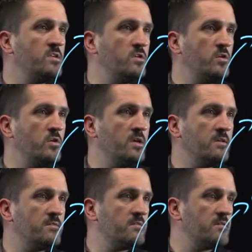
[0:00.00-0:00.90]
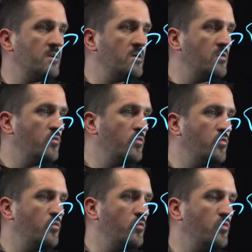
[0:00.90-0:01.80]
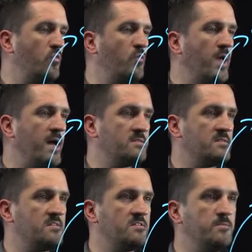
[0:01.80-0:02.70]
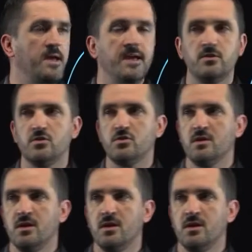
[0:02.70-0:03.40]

we do is we access this page